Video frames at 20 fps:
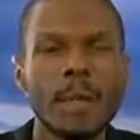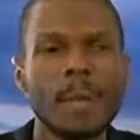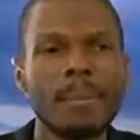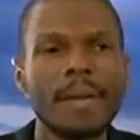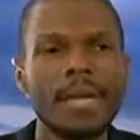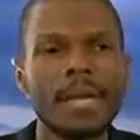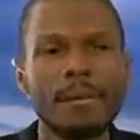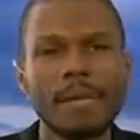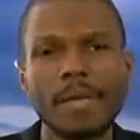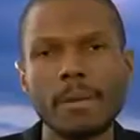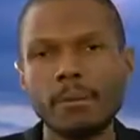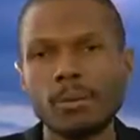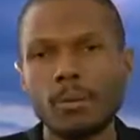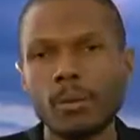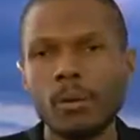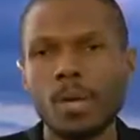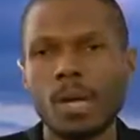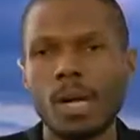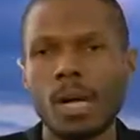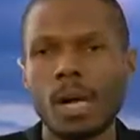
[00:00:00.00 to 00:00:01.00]
Many
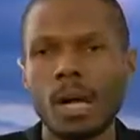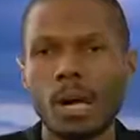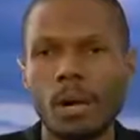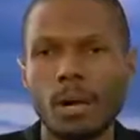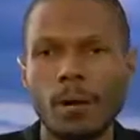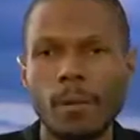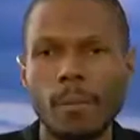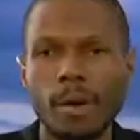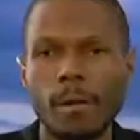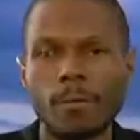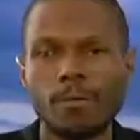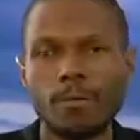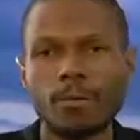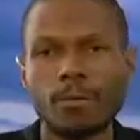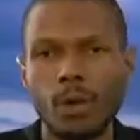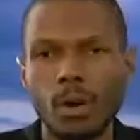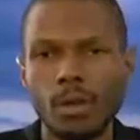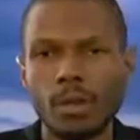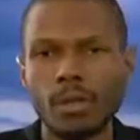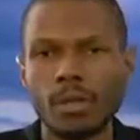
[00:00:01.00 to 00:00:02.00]
people in
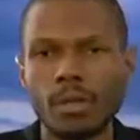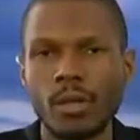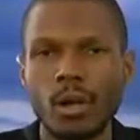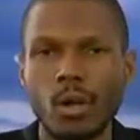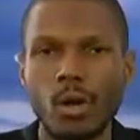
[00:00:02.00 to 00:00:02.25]
Florida